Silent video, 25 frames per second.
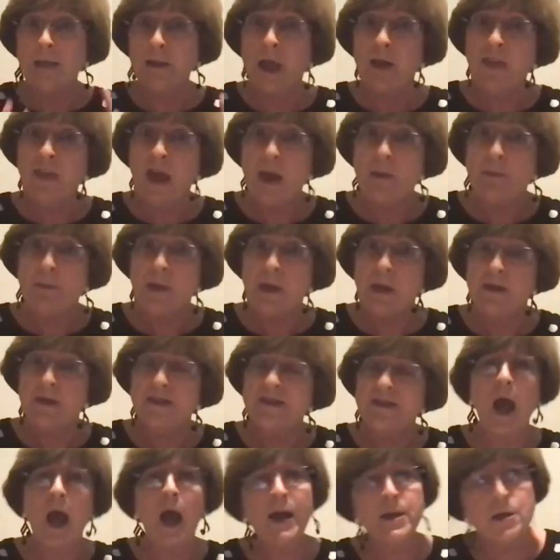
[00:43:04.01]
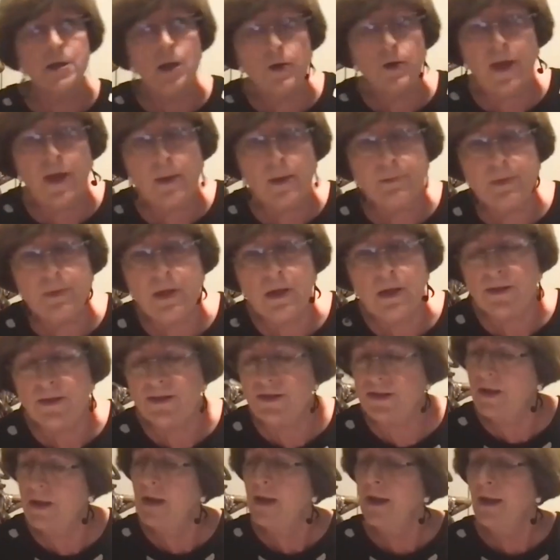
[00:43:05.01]
love that piece. I know that
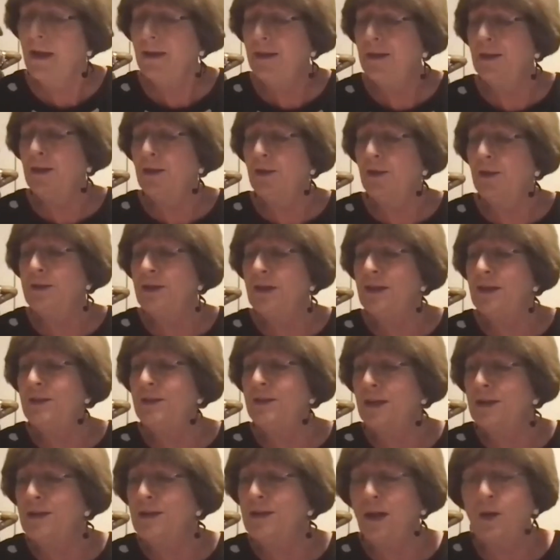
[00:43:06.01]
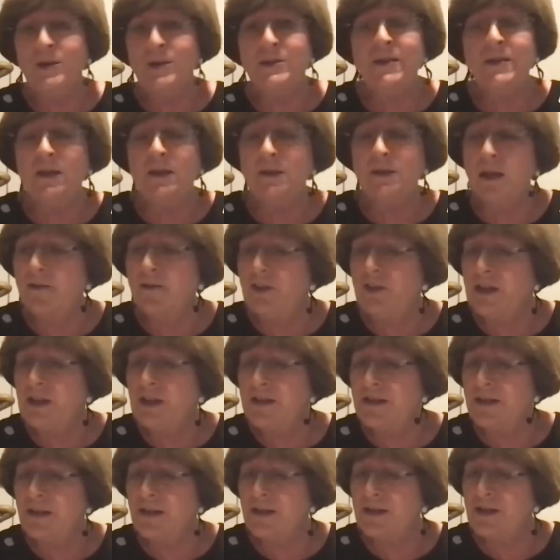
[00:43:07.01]
piece. You know, they, they know it, they love it.
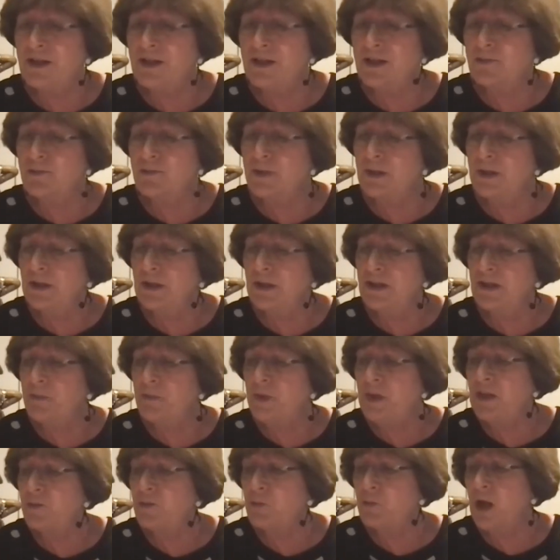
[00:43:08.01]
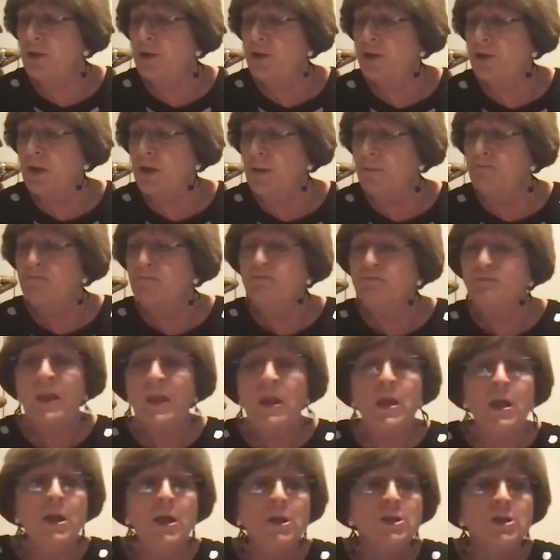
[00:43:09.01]
It's, it's just really speaks well to them.
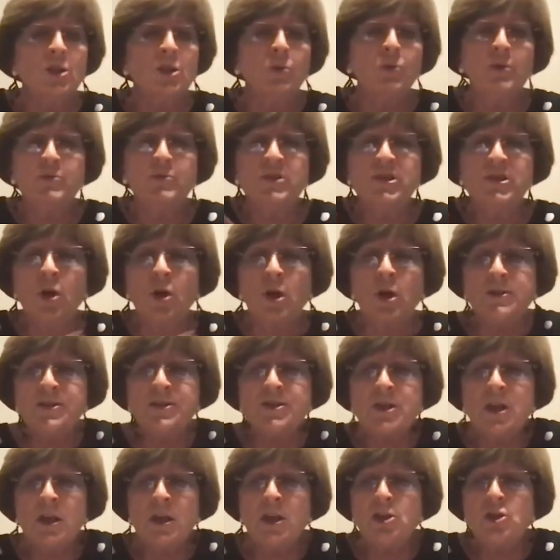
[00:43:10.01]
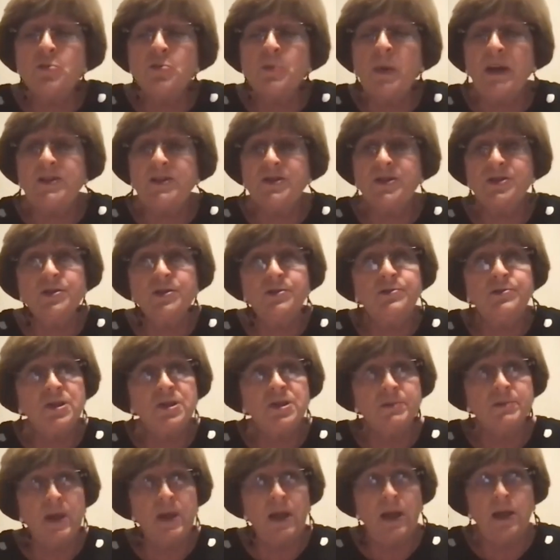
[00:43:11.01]
So it was on stage by student
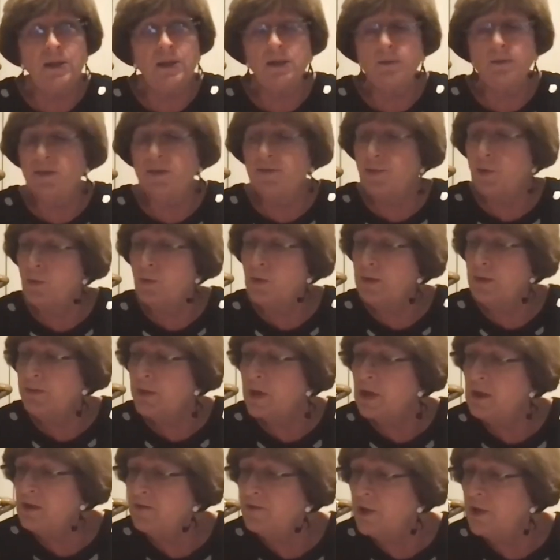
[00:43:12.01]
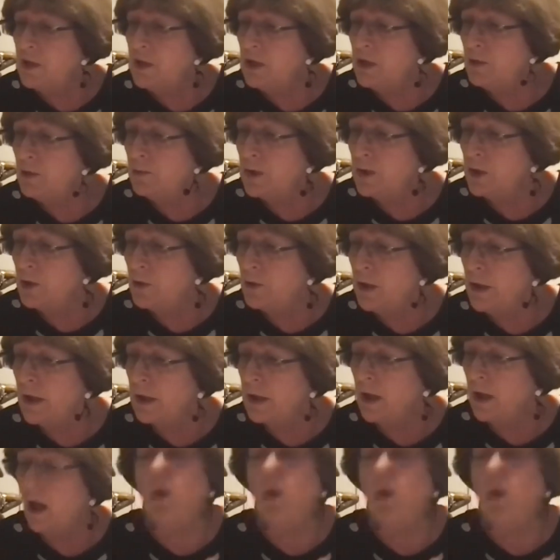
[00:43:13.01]
demand. And before we play the video real quick,